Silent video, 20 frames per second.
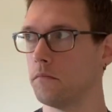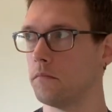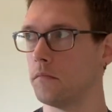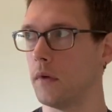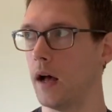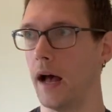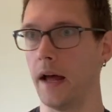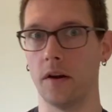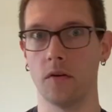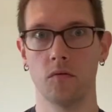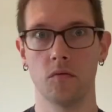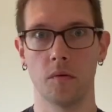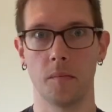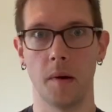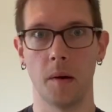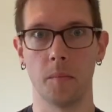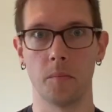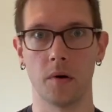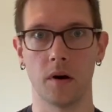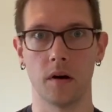I don't
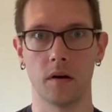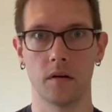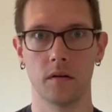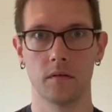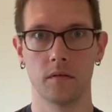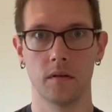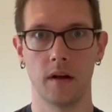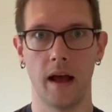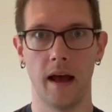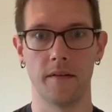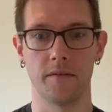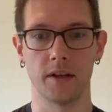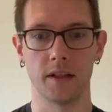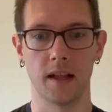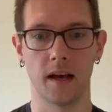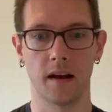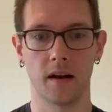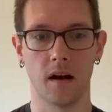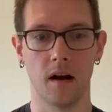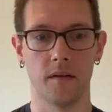remember having
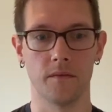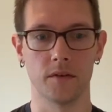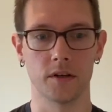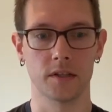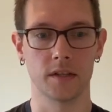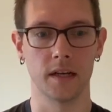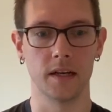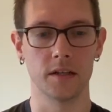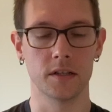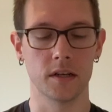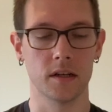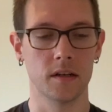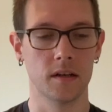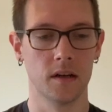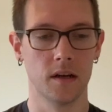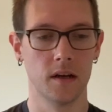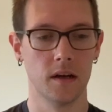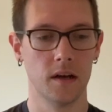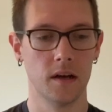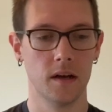that conversation.
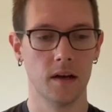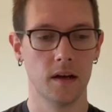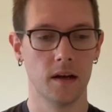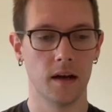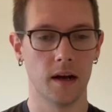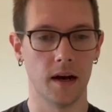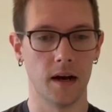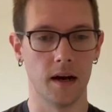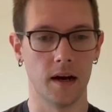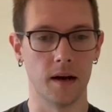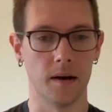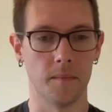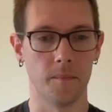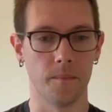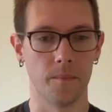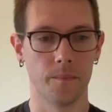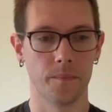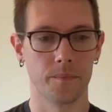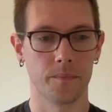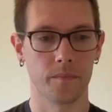I
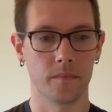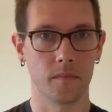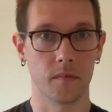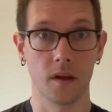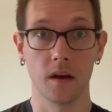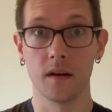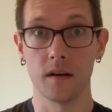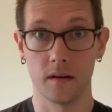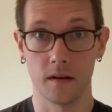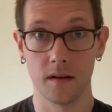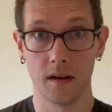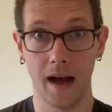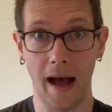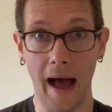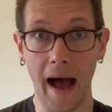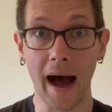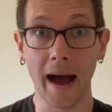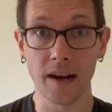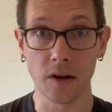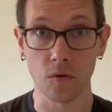
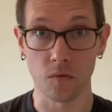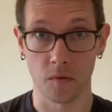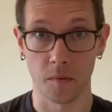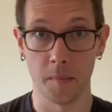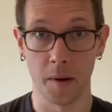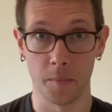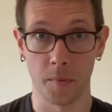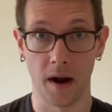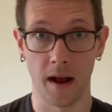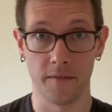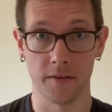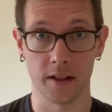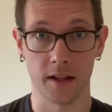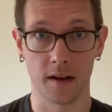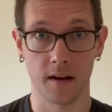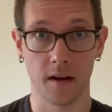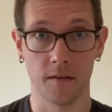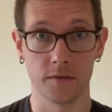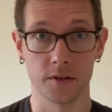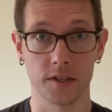don't remember having that
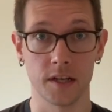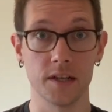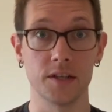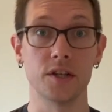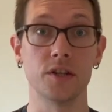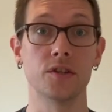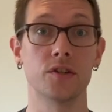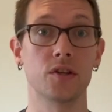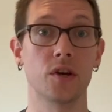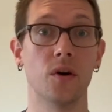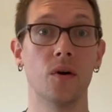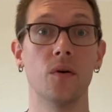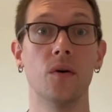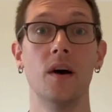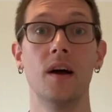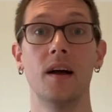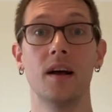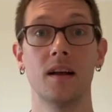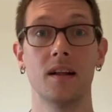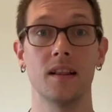conversation. So
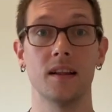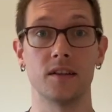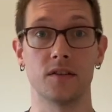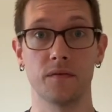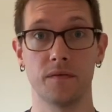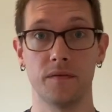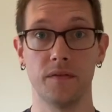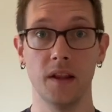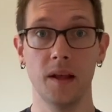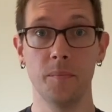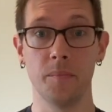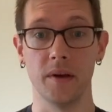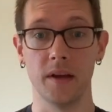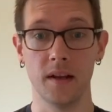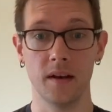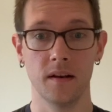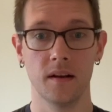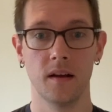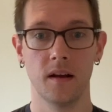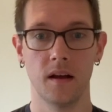let's flip
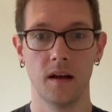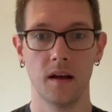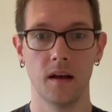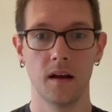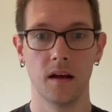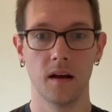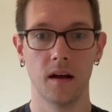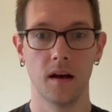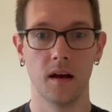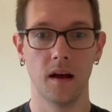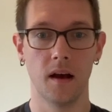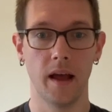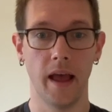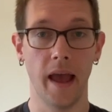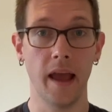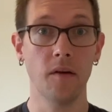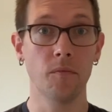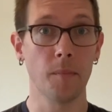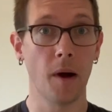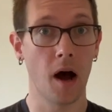it.
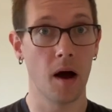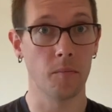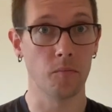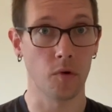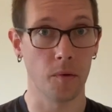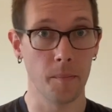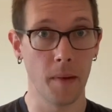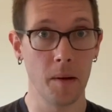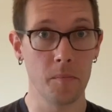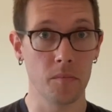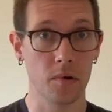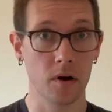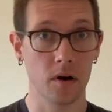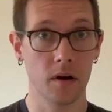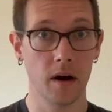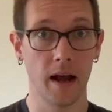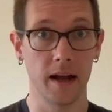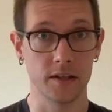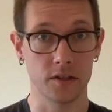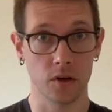Hey, Mom,
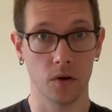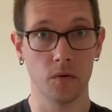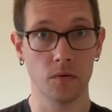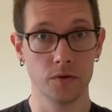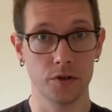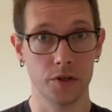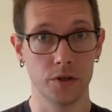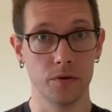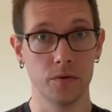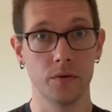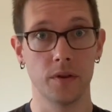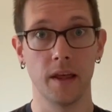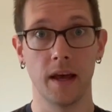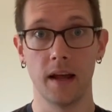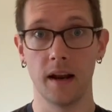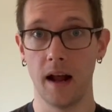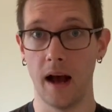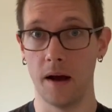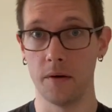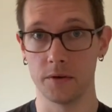remember I told you
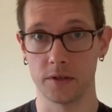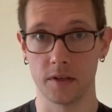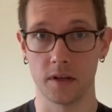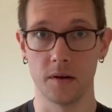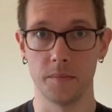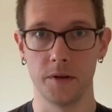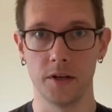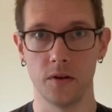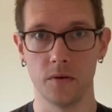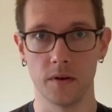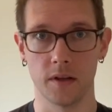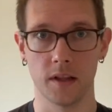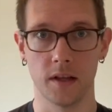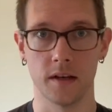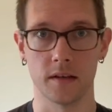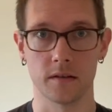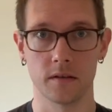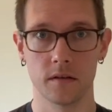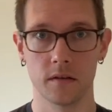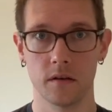that I was going to be doing this?